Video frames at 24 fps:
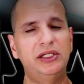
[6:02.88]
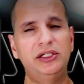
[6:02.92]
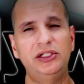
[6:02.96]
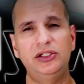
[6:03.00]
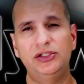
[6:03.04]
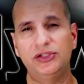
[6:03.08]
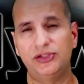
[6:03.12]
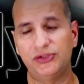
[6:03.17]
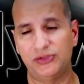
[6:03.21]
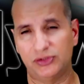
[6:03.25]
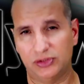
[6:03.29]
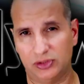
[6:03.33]

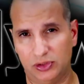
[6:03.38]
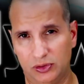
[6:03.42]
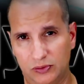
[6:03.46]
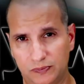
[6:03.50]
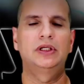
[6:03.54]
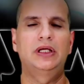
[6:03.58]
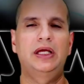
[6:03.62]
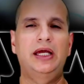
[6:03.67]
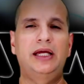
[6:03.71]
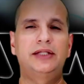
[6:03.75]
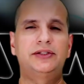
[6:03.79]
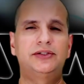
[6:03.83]
years ago.
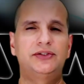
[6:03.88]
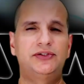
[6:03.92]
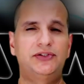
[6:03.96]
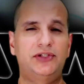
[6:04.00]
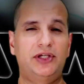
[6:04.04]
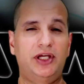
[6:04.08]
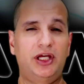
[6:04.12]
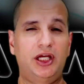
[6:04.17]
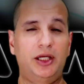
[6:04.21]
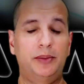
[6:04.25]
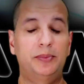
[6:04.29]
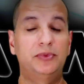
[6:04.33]
At the
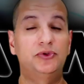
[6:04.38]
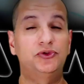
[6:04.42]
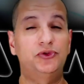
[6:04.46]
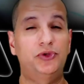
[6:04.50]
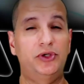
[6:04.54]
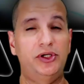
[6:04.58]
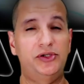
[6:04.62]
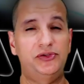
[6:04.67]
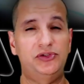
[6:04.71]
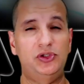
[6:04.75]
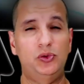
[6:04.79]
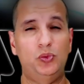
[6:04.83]
time,
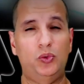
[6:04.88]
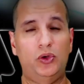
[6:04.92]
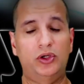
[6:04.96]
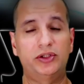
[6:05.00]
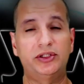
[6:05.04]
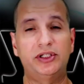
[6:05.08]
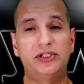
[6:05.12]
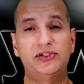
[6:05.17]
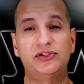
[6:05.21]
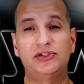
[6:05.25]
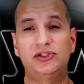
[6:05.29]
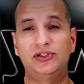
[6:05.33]
Tracy worked
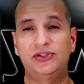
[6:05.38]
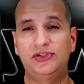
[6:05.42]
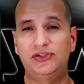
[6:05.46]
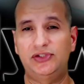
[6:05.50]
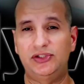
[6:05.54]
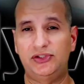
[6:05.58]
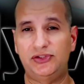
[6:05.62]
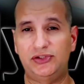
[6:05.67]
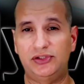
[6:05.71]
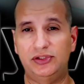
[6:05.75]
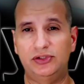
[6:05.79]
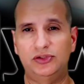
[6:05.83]
as an
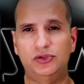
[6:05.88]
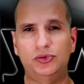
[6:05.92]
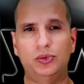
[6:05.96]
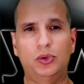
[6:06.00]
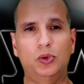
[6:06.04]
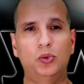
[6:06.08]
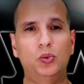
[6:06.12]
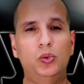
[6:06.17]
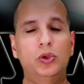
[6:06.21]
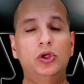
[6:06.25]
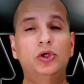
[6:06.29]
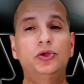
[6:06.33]
assistant to a
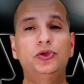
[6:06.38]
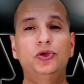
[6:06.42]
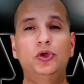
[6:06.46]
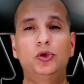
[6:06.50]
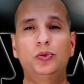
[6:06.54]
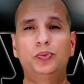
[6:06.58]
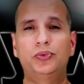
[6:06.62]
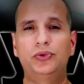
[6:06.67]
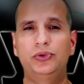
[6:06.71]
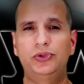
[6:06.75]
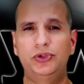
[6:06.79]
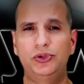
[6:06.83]
well-known
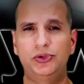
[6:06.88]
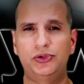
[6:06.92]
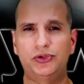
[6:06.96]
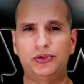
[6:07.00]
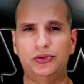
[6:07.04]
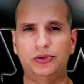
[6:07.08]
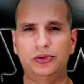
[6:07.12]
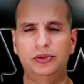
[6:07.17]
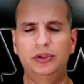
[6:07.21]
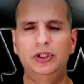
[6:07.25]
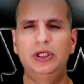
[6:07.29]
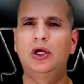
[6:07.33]

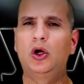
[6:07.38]
producer.